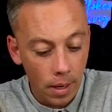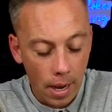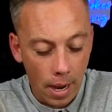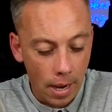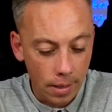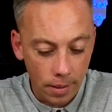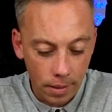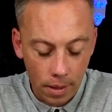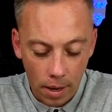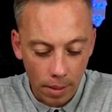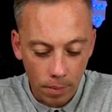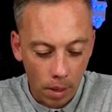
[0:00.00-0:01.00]
and
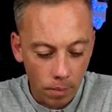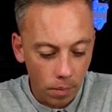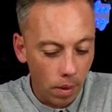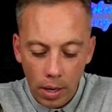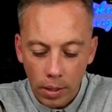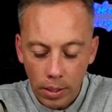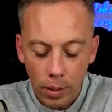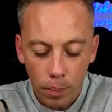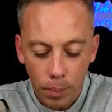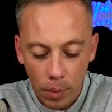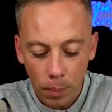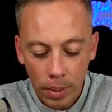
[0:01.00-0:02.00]
I'm see
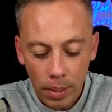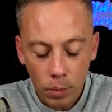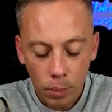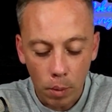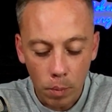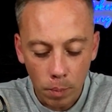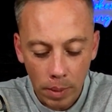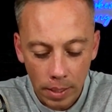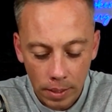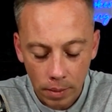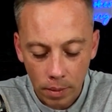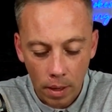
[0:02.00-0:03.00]
the biggest problem
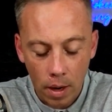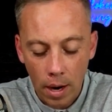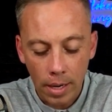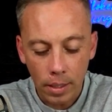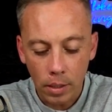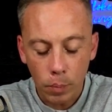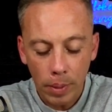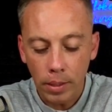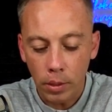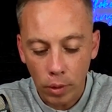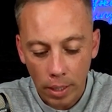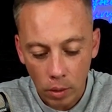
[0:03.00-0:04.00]
is, and I speak
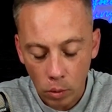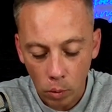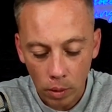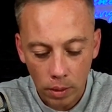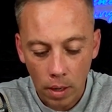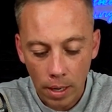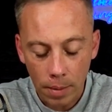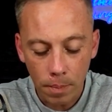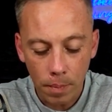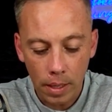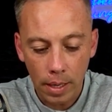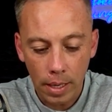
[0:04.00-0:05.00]
to traders all the time,
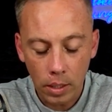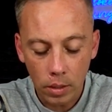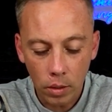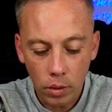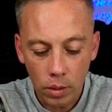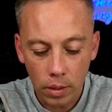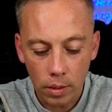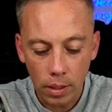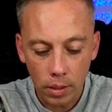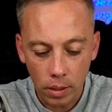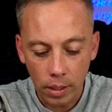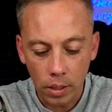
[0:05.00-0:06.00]
it's not just the
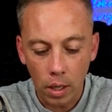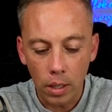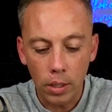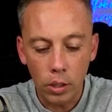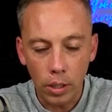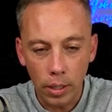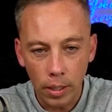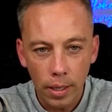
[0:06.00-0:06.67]
psychology,